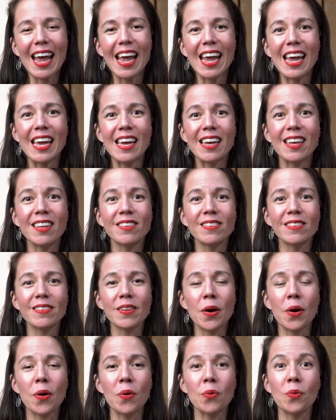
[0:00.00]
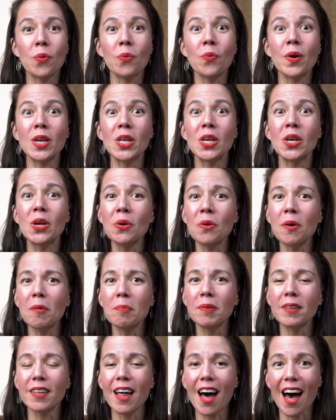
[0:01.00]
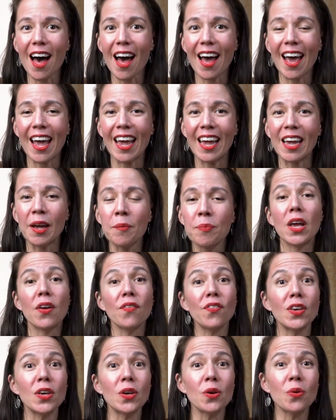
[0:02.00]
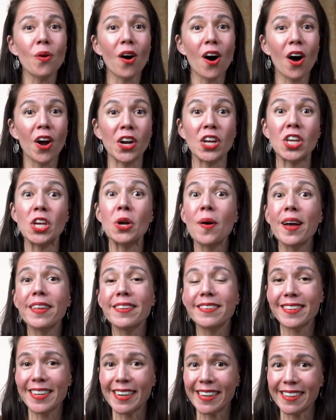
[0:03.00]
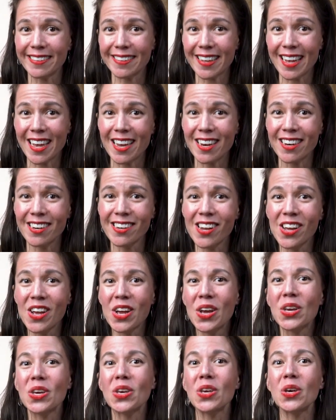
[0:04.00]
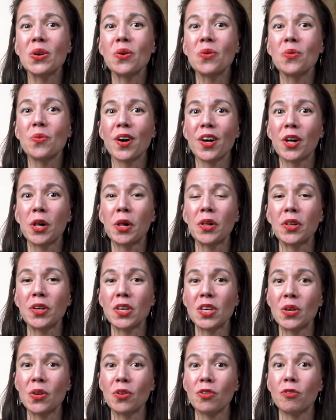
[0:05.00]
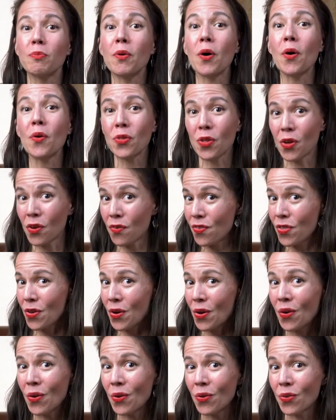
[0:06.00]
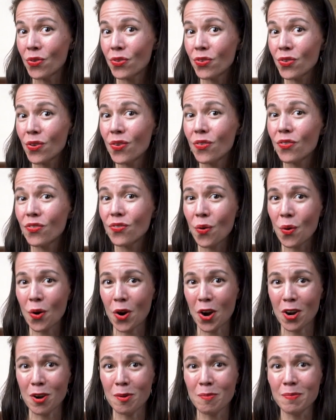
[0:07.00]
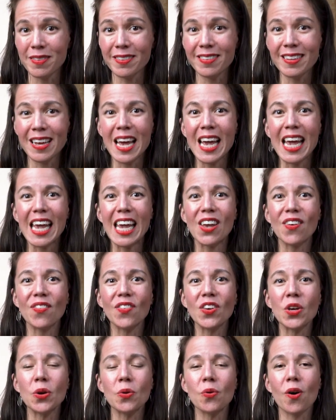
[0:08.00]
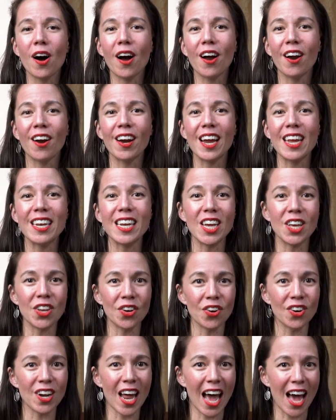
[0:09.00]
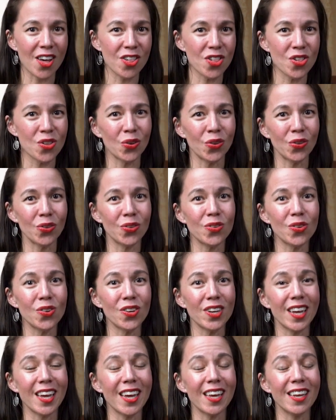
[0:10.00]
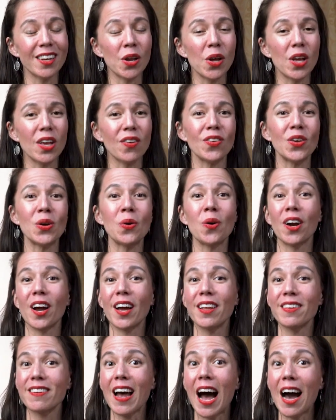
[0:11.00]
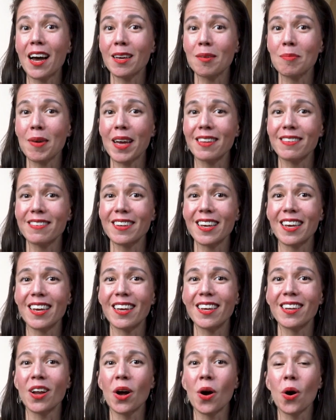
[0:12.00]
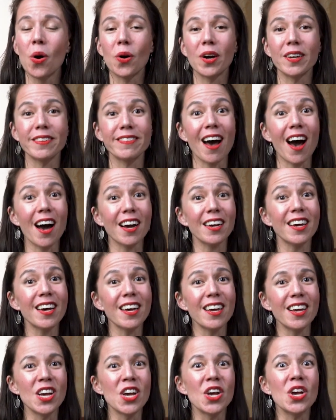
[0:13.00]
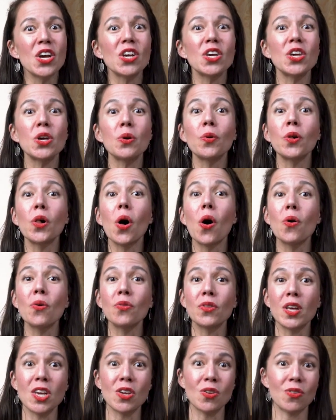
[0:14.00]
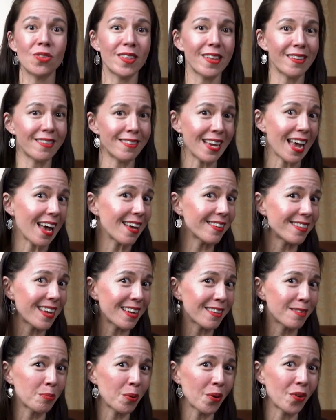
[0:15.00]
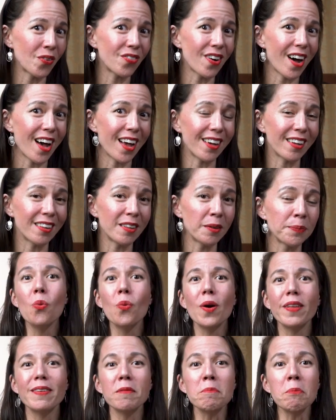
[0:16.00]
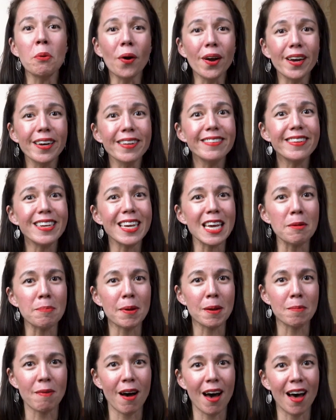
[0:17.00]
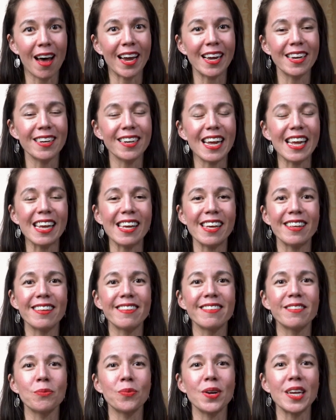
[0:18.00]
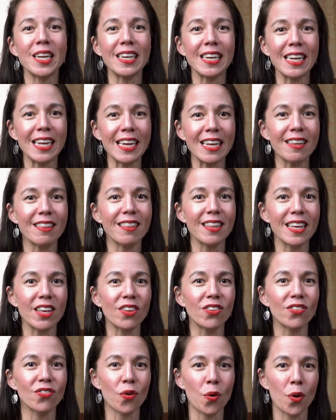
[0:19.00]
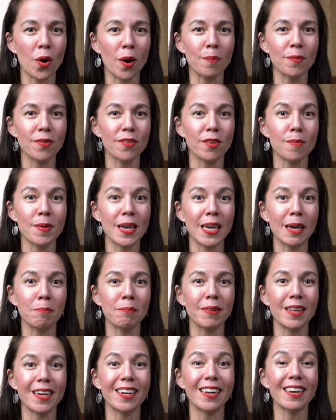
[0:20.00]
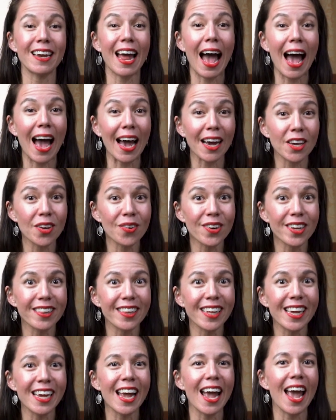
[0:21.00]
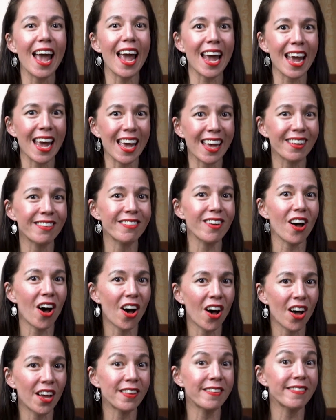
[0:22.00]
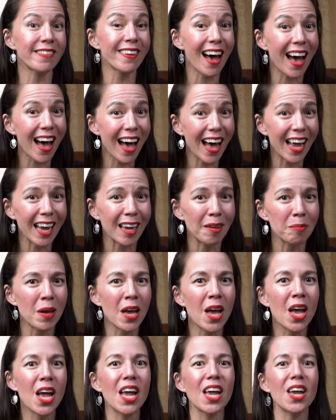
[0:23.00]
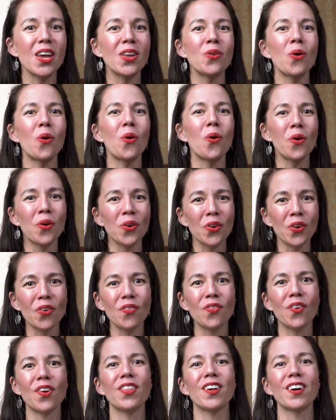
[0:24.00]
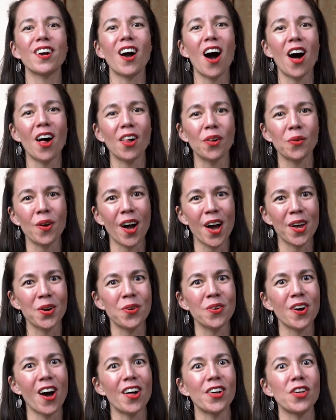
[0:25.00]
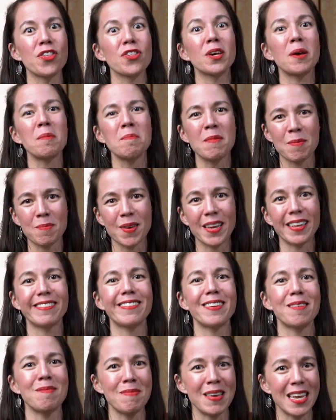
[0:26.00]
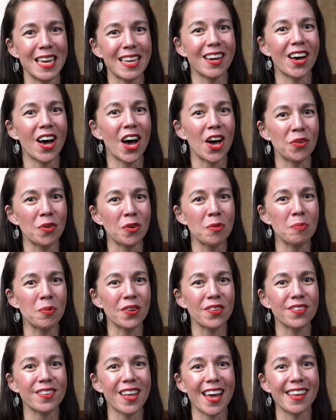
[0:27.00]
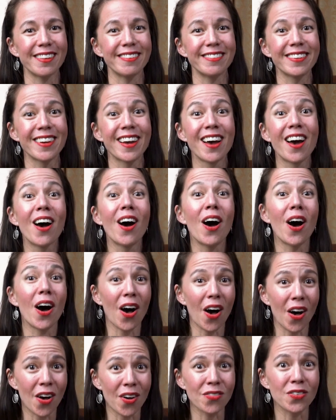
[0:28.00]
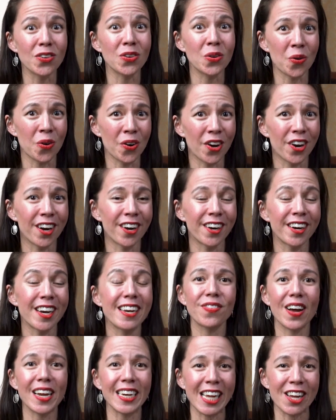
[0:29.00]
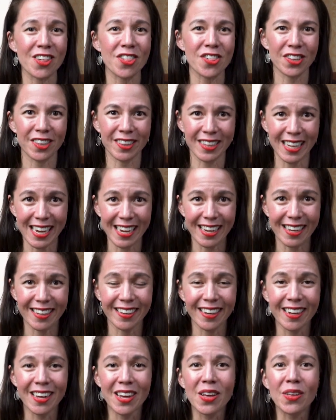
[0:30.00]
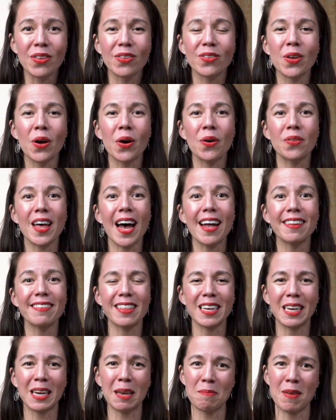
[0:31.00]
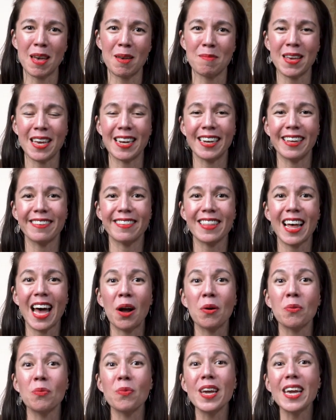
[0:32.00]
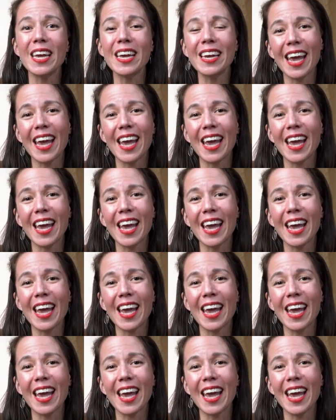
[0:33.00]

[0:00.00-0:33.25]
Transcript: And so when you apply, if you are a U.S. citizen, you will use both of those forms. If you are an international student, if you are undocumented or DACA, you will only use the CSS profile. What's important to keep in mind is we need these forms to be completed accurately and on time in order for the Colorado College commitment to meet 100% of your financial need. So that's the commitment, is that we